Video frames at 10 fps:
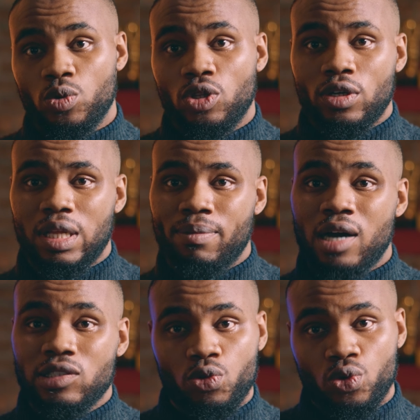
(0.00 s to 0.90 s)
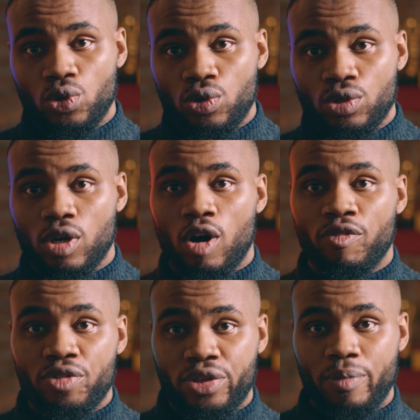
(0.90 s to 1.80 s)
we talked about the rules of
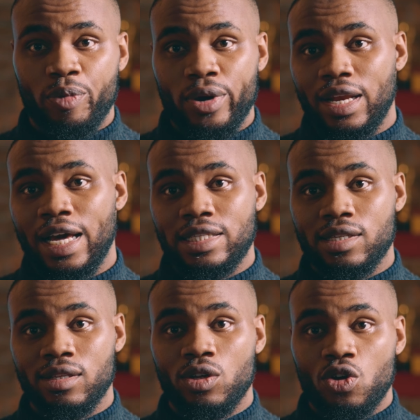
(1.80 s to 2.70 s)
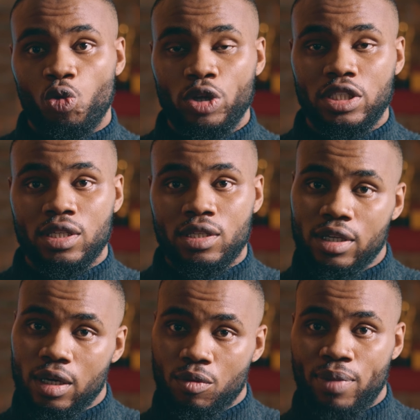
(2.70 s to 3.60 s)
three-point lighting, which is
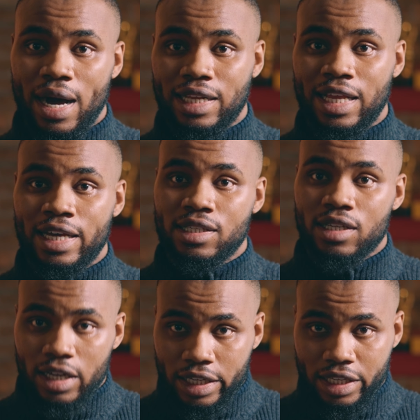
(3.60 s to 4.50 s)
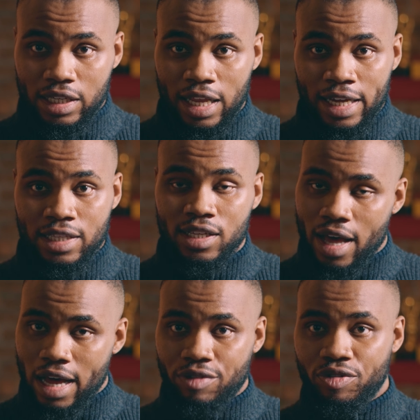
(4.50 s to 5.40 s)
backlight, key light,
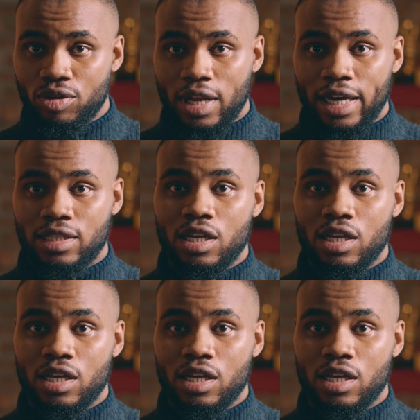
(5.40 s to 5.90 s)
and fill light.